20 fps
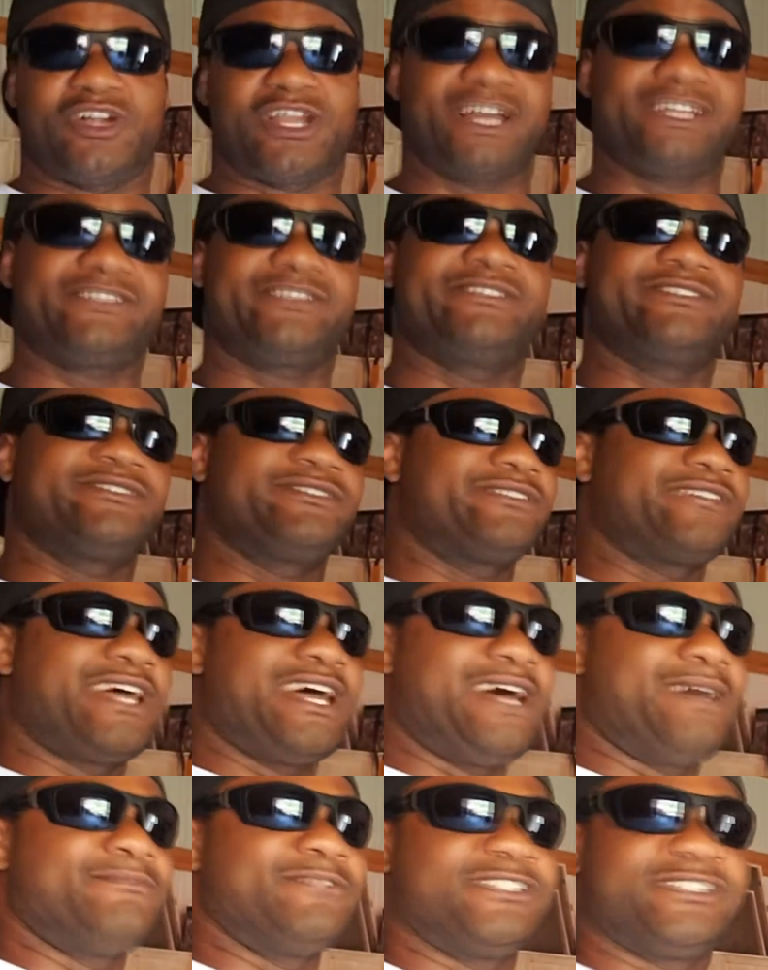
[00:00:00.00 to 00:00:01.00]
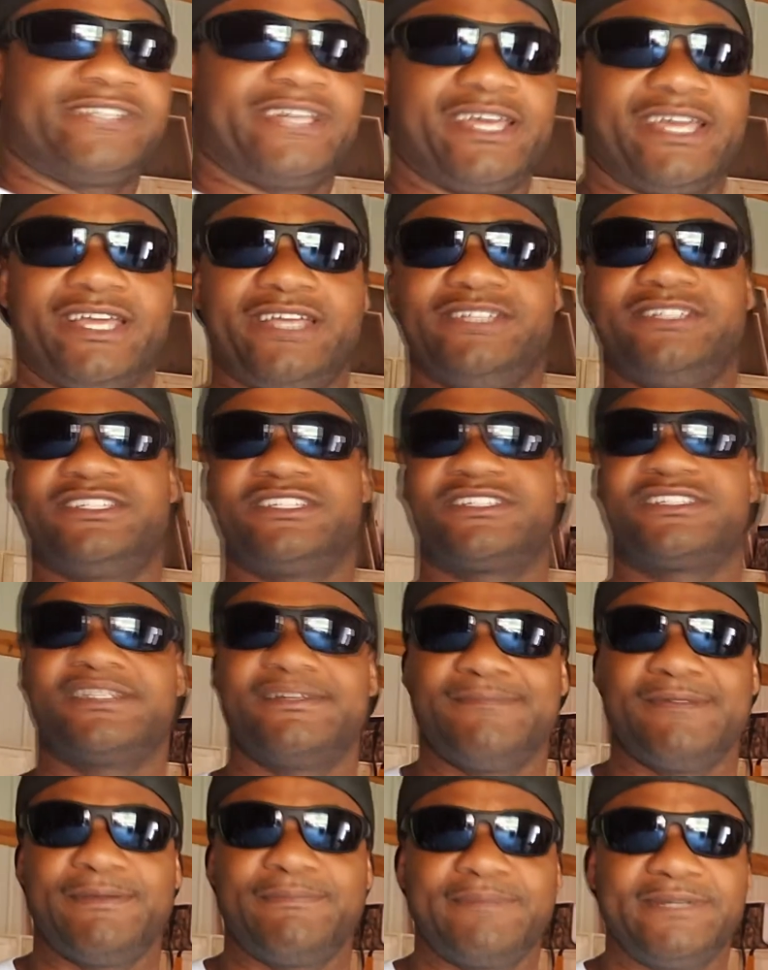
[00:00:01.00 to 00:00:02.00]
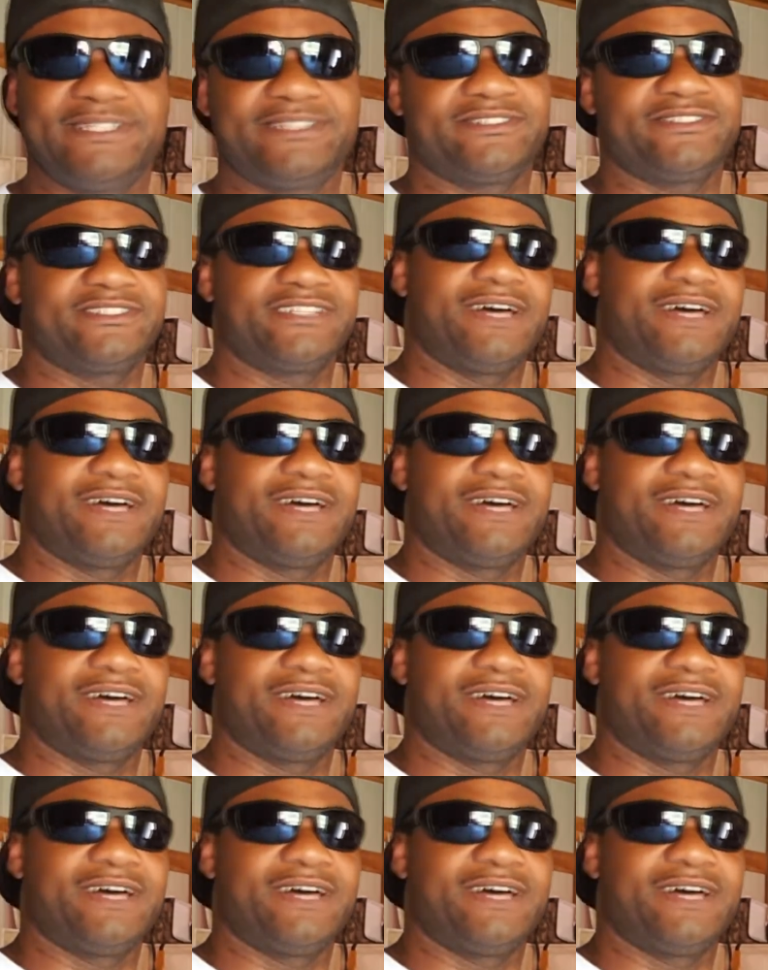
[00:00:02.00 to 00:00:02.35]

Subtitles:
I took the time to say, hey, just send me a pictures.